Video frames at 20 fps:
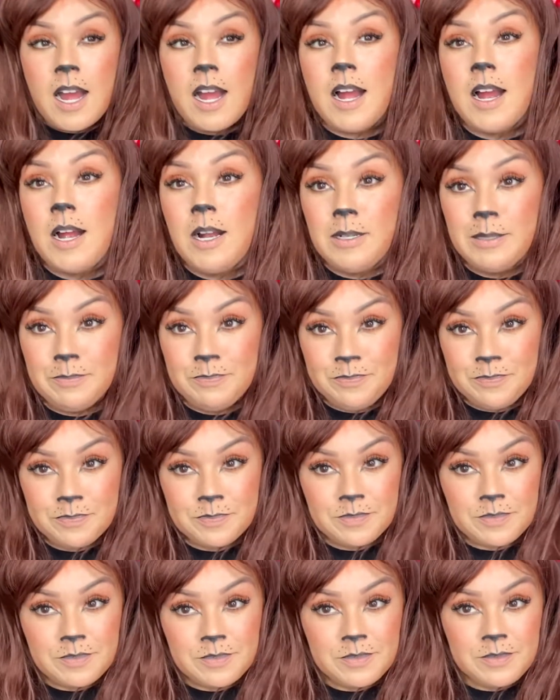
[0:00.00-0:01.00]
Um,
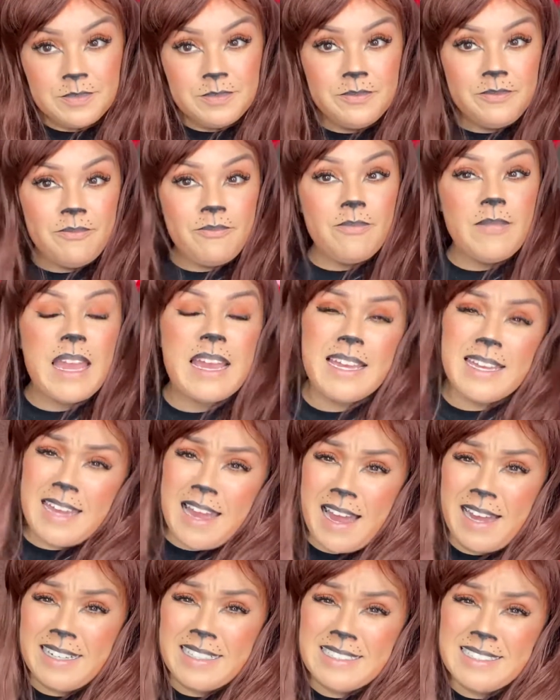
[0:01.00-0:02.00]

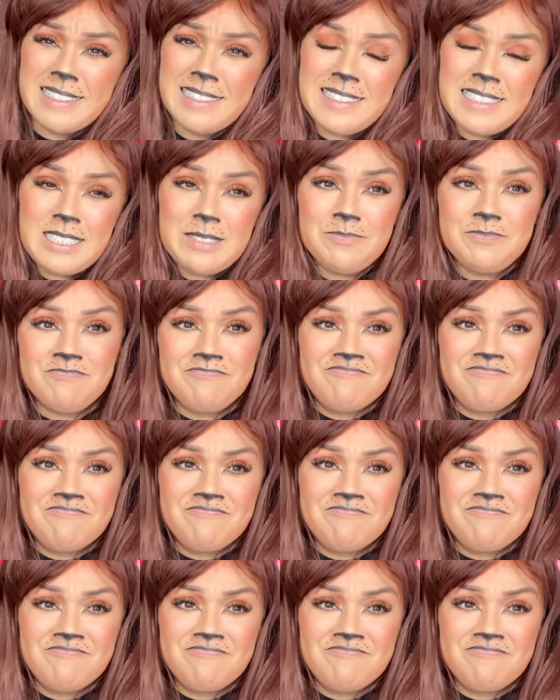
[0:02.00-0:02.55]
yeah, it's.